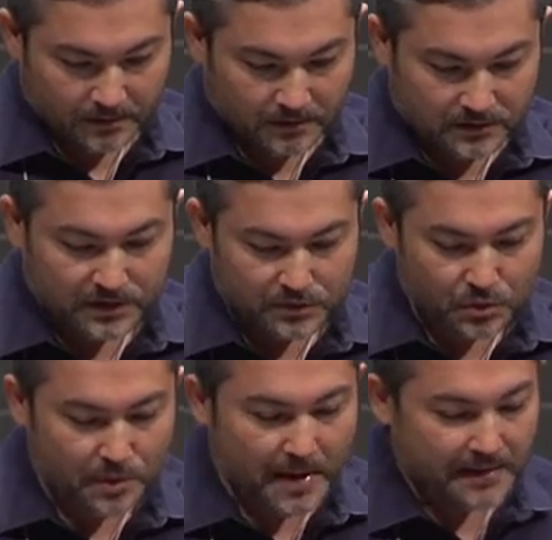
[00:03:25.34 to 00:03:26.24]
So let's
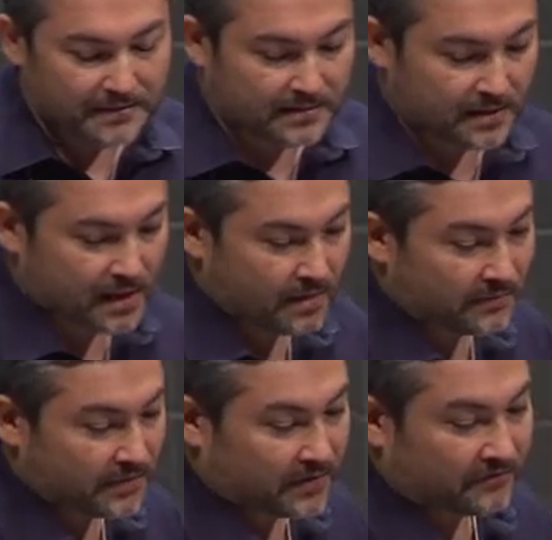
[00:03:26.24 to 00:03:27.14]
talk about
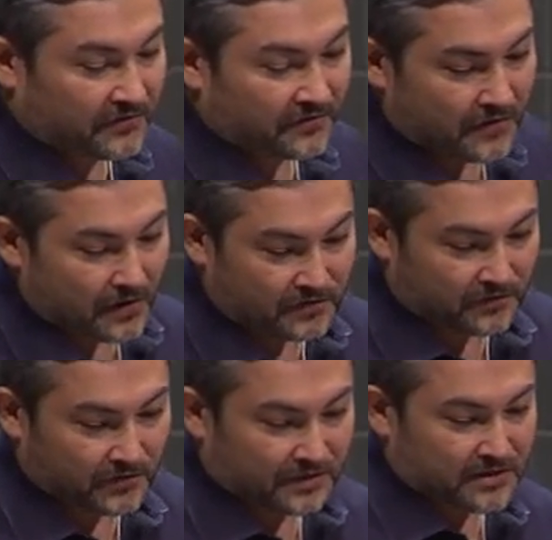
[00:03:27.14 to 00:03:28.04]
the first
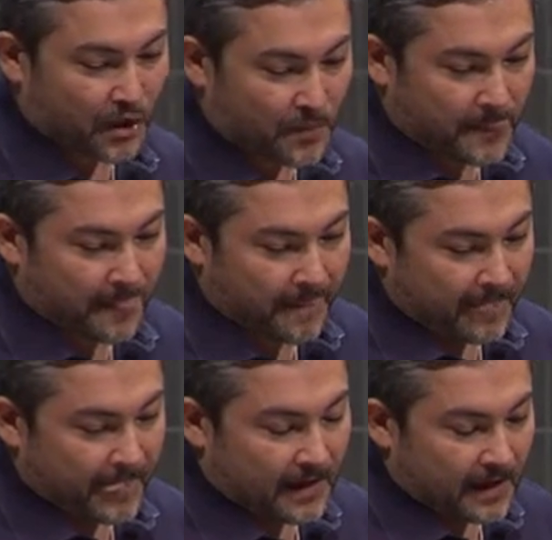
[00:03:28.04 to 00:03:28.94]
thing. So
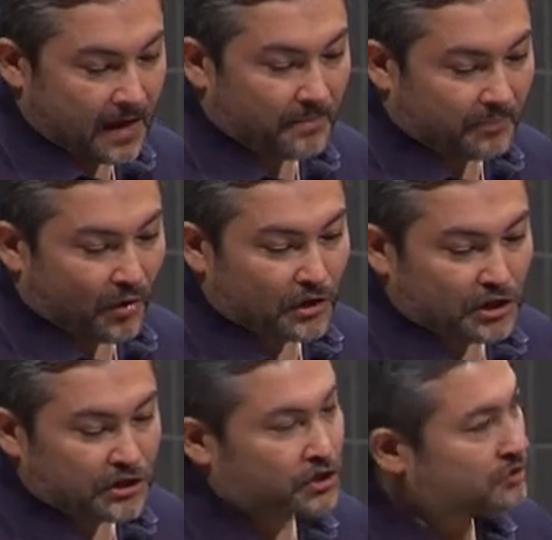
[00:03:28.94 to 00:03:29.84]

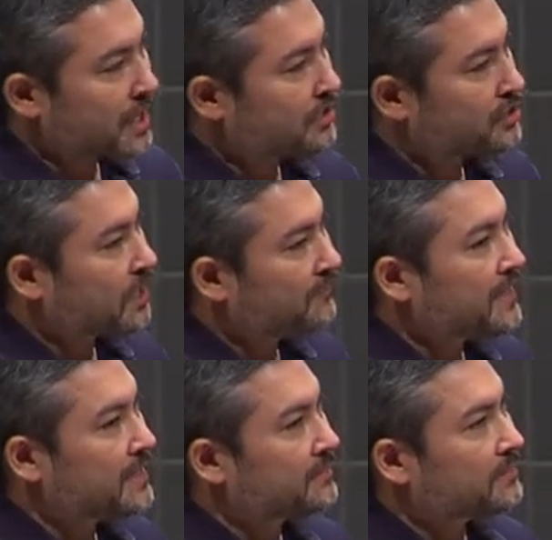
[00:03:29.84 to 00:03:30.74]
branching strategy. I
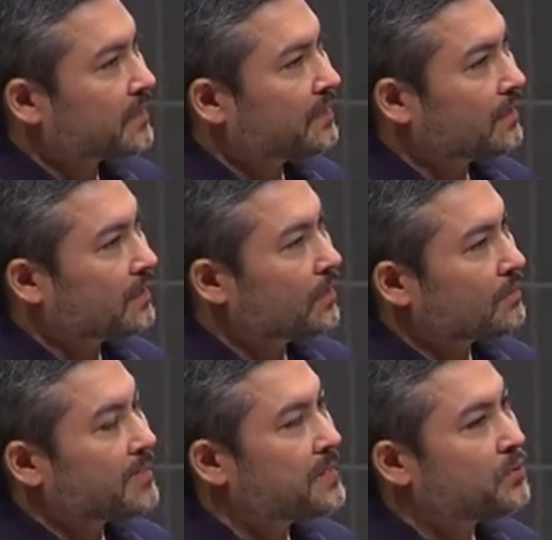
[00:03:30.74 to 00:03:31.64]
think a lot
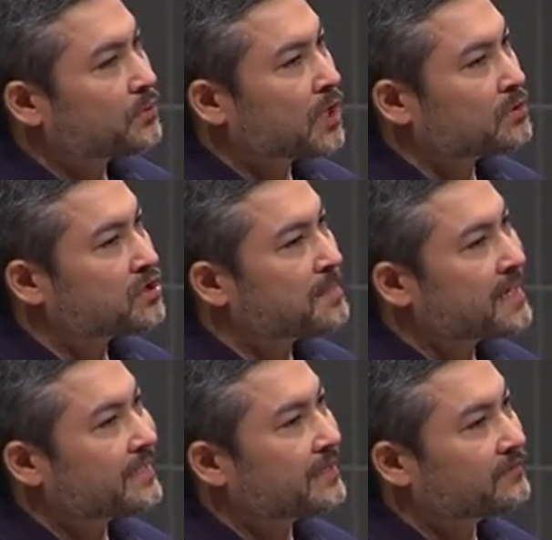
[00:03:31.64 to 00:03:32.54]
of people don't
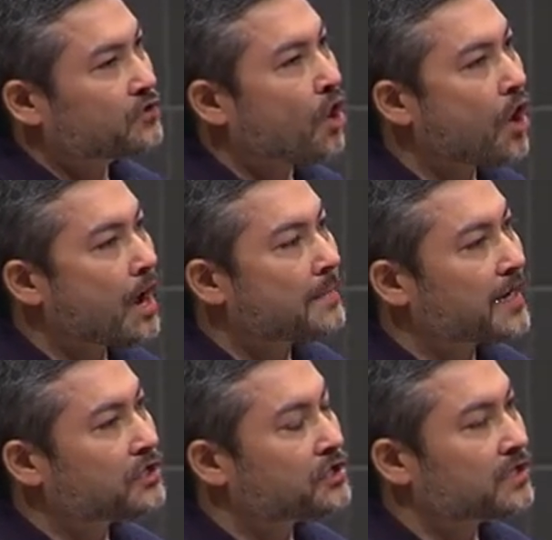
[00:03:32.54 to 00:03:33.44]
spend enough time
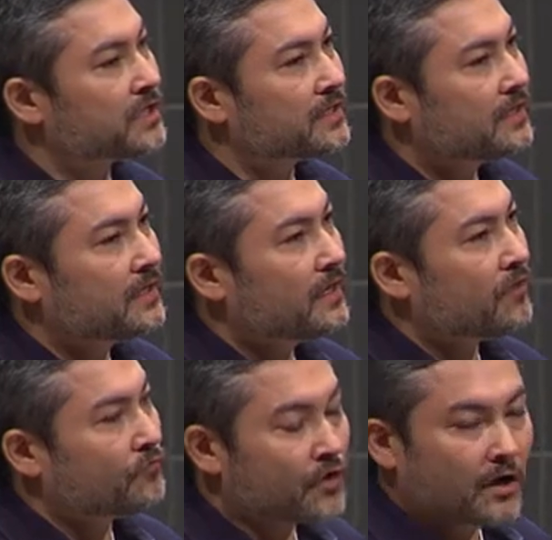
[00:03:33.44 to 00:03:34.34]
actually
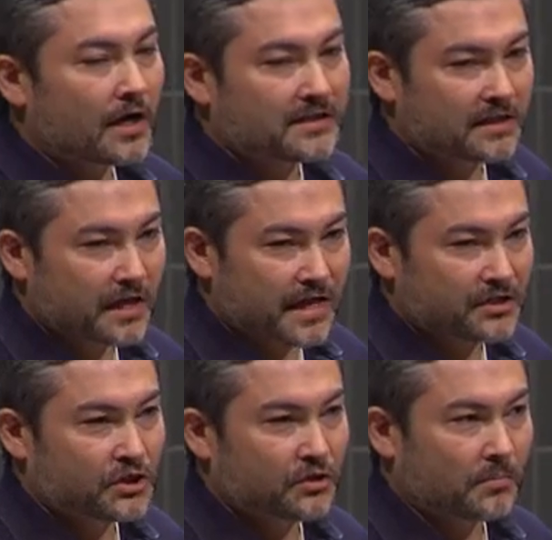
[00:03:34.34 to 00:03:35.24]
realizing that
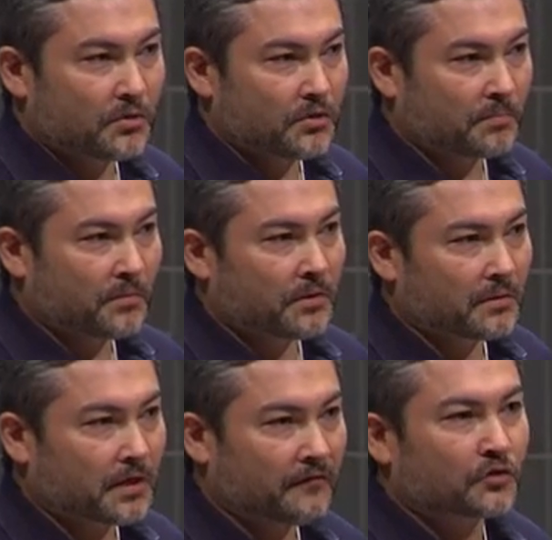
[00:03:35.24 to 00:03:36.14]
actually
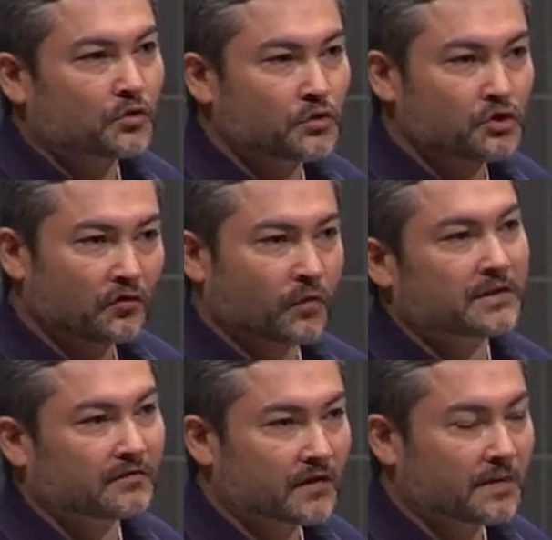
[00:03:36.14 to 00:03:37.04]
if you do software
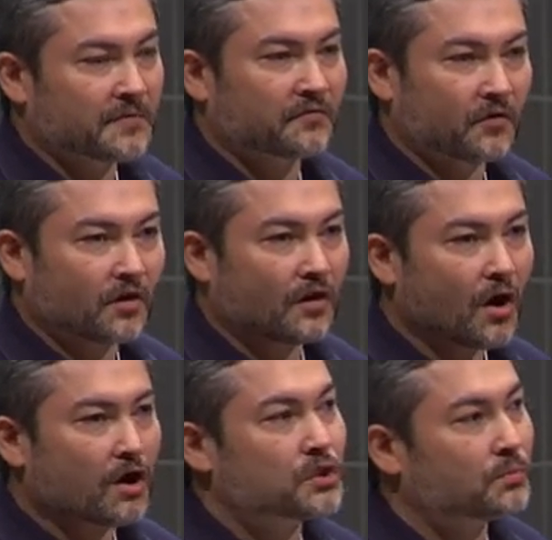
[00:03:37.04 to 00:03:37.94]
development for a
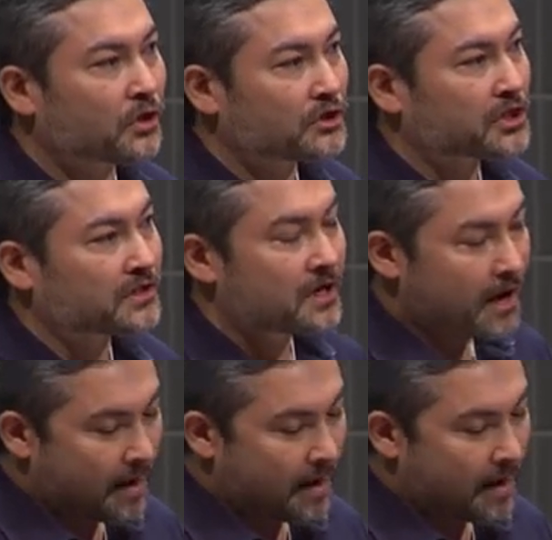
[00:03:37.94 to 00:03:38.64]
large project,